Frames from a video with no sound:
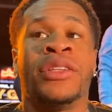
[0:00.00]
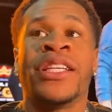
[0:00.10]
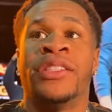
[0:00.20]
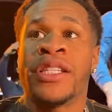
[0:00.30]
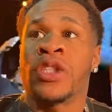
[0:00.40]

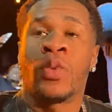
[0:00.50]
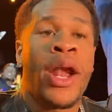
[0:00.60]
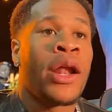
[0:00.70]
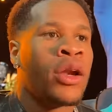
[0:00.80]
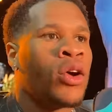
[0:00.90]
This is what
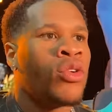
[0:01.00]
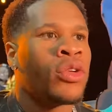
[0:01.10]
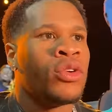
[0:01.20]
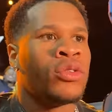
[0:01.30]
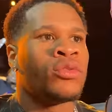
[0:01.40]
I know.
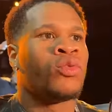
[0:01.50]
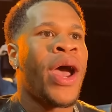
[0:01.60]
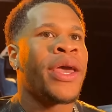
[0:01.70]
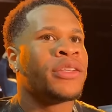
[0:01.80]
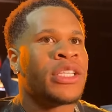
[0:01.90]
You know,
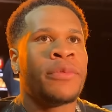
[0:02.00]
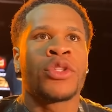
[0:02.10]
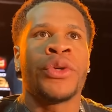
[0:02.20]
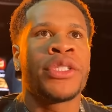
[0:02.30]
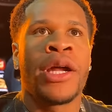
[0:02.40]
Ryan's team is
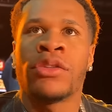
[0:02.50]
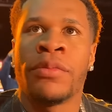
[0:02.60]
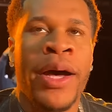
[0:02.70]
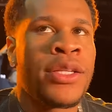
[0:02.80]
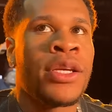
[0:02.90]
reaching out to
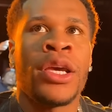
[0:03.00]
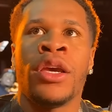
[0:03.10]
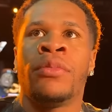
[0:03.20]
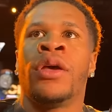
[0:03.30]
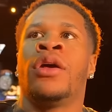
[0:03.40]
my
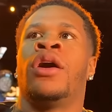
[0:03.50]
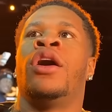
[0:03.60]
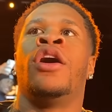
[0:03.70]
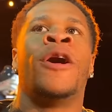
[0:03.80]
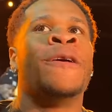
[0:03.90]
team,
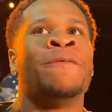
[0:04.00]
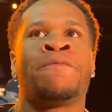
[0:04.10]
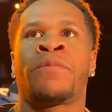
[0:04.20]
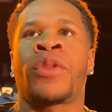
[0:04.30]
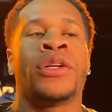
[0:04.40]

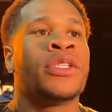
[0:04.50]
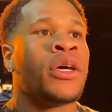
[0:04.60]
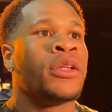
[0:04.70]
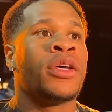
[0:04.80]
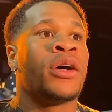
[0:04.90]
to
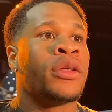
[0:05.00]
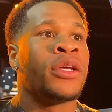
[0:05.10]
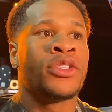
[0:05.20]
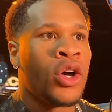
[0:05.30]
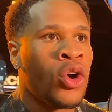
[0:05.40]
the
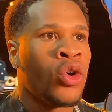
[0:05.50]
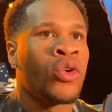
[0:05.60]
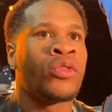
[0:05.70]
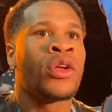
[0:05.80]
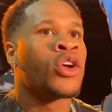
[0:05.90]

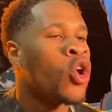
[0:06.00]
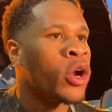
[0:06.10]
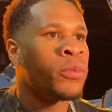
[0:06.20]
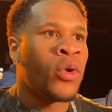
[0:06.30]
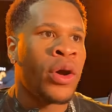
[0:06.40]
Zone,
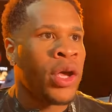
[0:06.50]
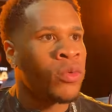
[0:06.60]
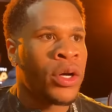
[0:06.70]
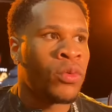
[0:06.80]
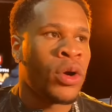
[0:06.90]
Golden Boy.
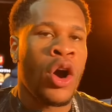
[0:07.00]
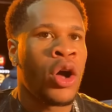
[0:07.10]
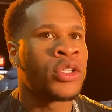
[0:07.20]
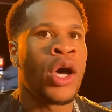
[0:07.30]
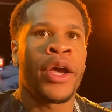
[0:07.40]
We're all
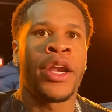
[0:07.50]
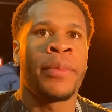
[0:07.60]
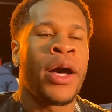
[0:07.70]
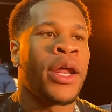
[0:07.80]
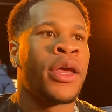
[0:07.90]
talking
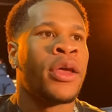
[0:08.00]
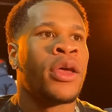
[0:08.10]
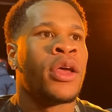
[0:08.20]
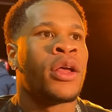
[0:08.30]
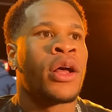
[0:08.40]
about it.
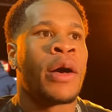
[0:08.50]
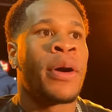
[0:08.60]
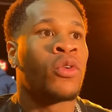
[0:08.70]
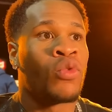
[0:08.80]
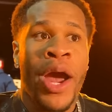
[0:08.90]

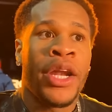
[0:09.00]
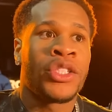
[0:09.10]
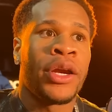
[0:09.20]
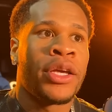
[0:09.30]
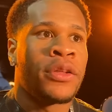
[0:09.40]
About Ryan is
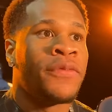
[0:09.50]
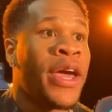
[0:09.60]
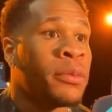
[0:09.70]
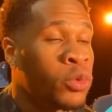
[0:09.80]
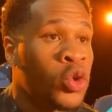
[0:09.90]
trying to get the
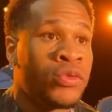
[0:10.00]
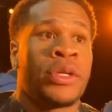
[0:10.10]
fight moved